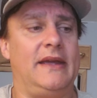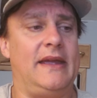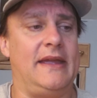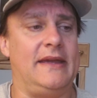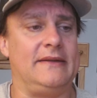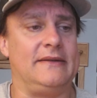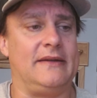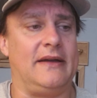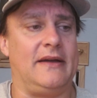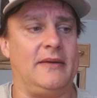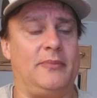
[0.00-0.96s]
And
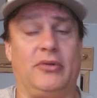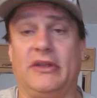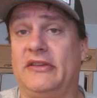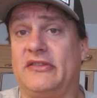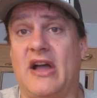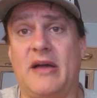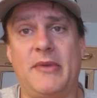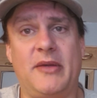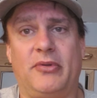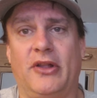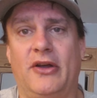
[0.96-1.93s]
uh, please
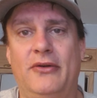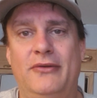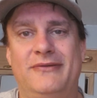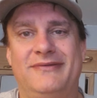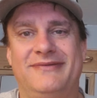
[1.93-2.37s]
comment below.